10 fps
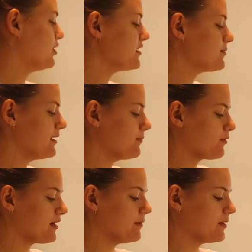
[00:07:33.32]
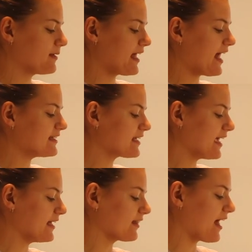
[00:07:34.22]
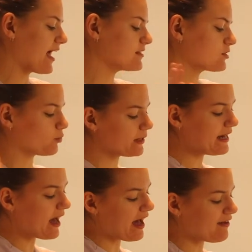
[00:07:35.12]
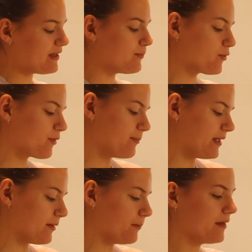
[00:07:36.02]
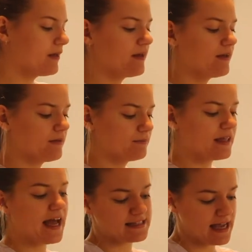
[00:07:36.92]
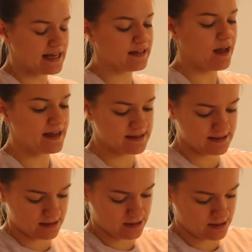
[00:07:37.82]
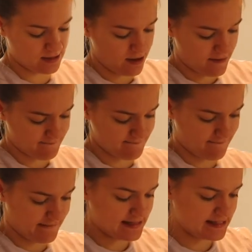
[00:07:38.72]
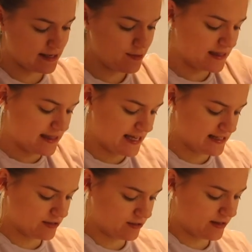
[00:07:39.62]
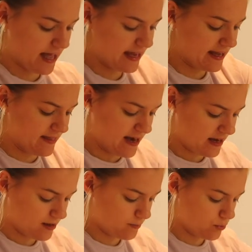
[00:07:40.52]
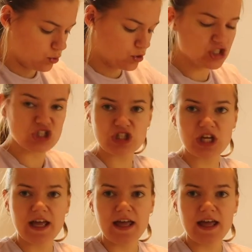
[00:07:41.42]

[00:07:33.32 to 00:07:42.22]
USB premium cascading lights, green ivy premium cascading lights. So let's see what these look like, and then I can push